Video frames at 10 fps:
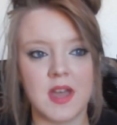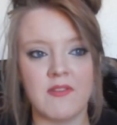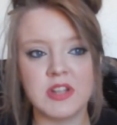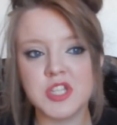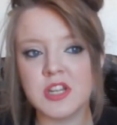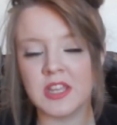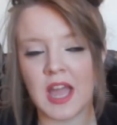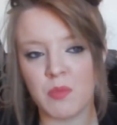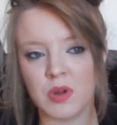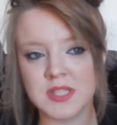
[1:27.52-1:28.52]
Originally
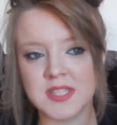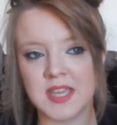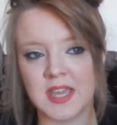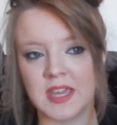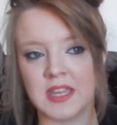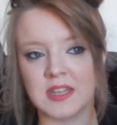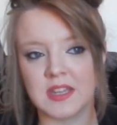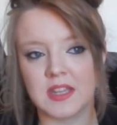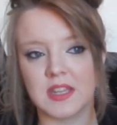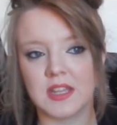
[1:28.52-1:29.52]
I wanted
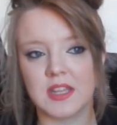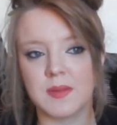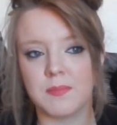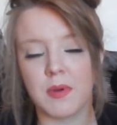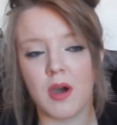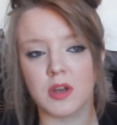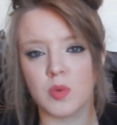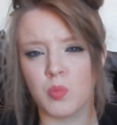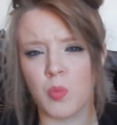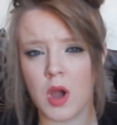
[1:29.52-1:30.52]
pod
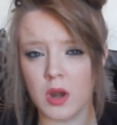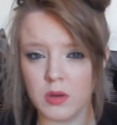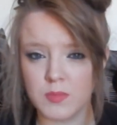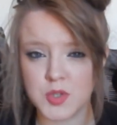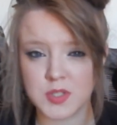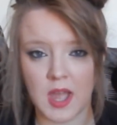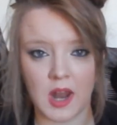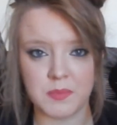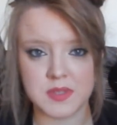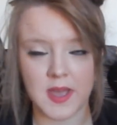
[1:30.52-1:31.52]
1, which was
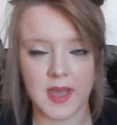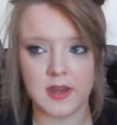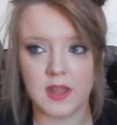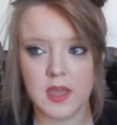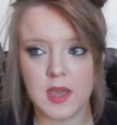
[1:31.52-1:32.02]
Callum's side.